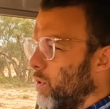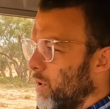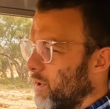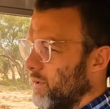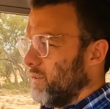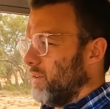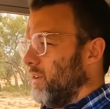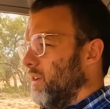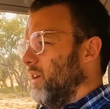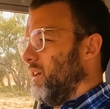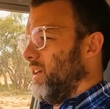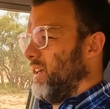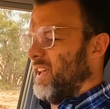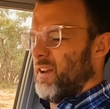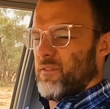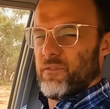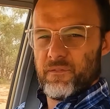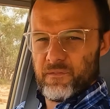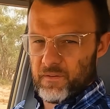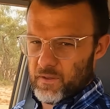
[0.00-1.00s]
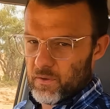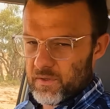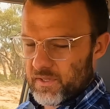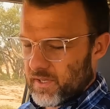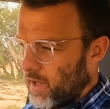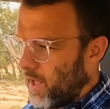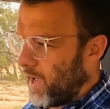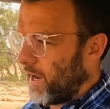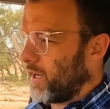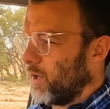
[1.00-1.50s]
what it feels
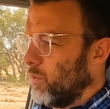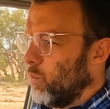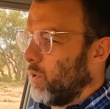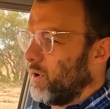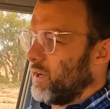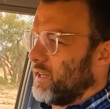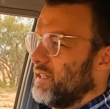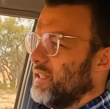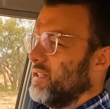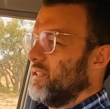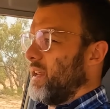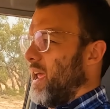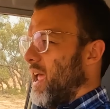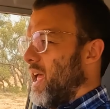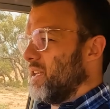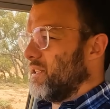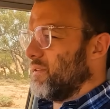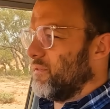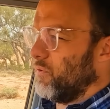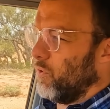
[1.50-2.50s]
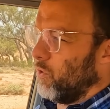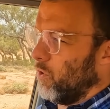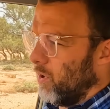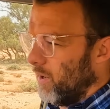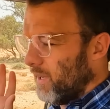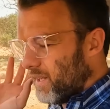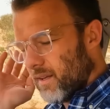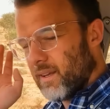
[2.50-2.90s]
like and what it stands for.